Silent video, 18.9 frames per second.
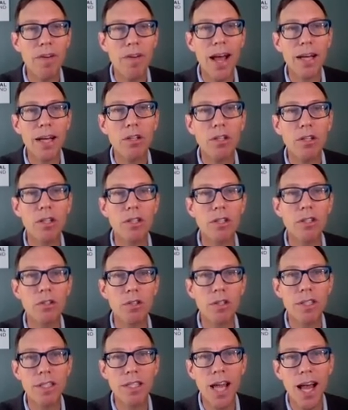of
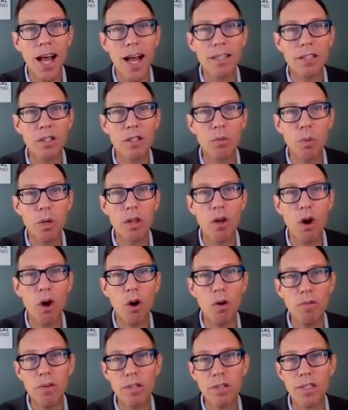Agriculture is tasked with
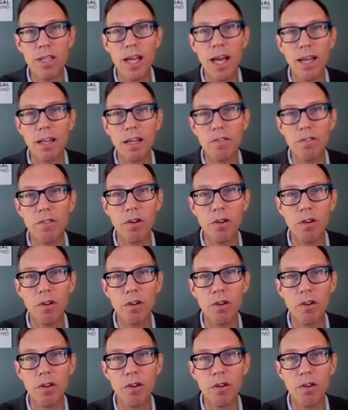oversight